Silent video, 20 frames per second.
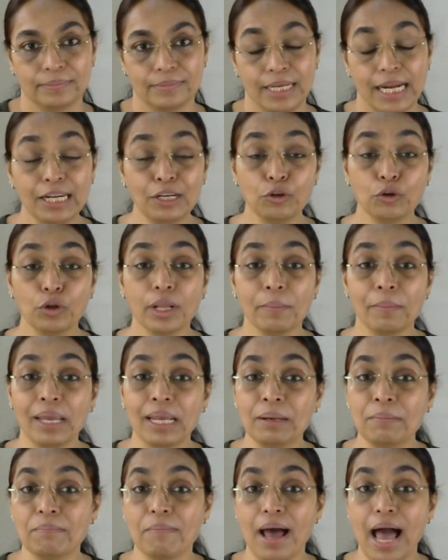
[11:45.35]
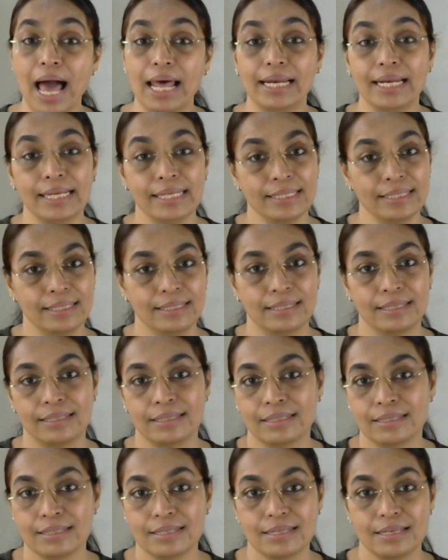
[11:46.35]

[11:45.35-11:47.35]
And to remain balanced